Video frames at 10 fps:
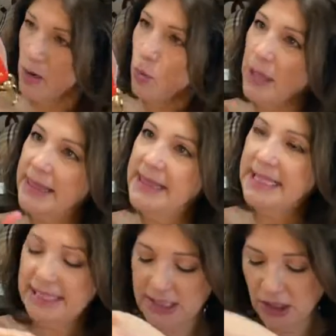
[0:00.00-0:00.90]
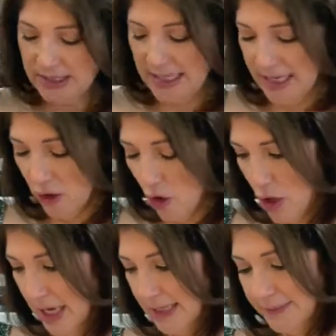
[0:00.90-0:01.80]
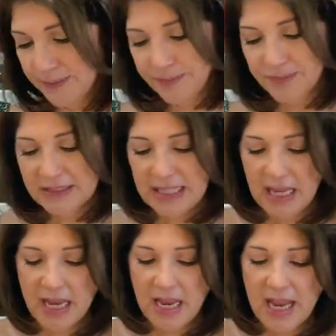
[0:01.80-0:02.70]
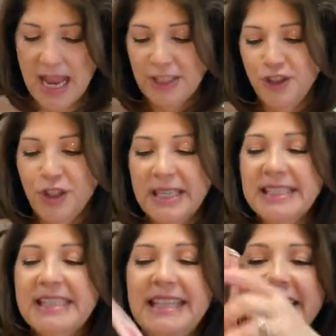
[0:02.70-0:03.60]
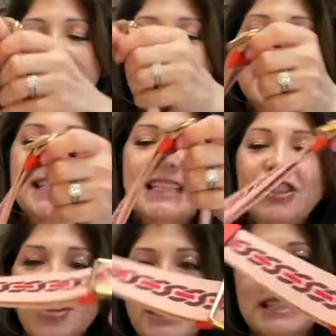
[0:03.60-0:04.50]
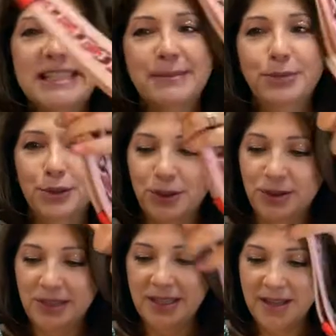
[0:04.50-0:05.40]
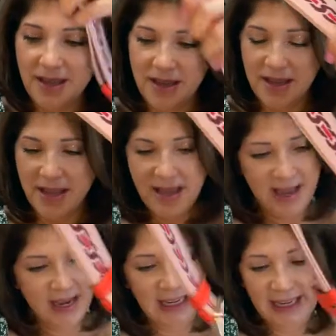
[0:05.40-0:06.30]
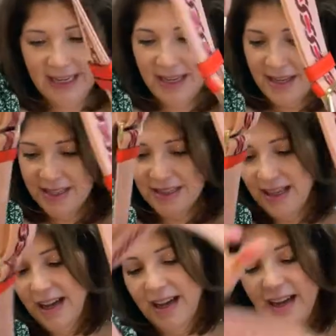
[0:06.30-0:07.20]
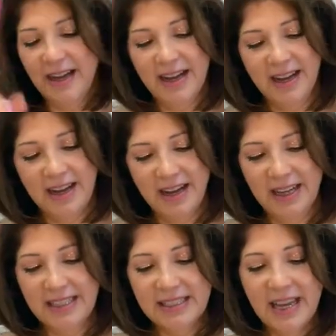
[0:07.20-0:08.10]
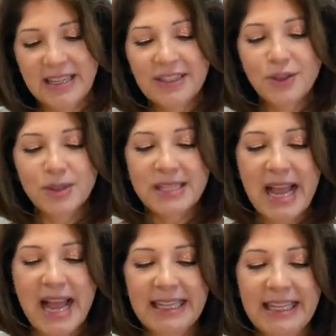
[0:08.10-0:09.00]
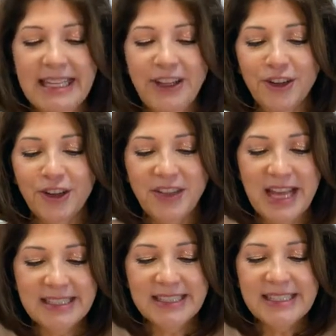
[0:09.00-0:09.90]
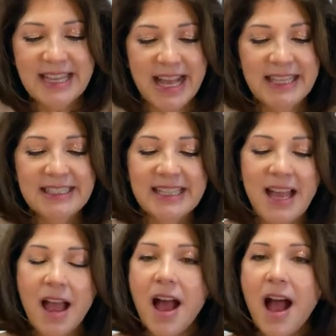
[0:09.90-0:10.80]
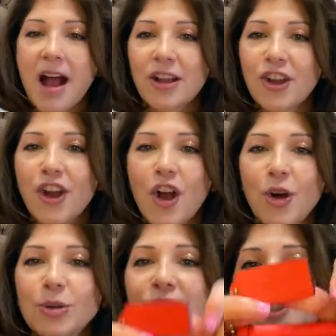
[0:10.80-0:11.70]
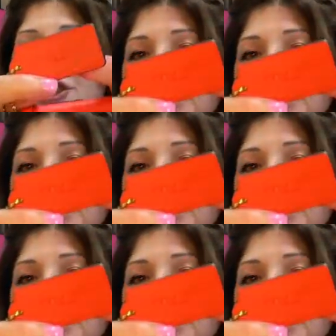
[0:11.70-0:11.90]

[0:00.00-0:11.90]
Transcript: what this looks like on. As you can see, this is adjustable and it's got a little tag here that says Coach.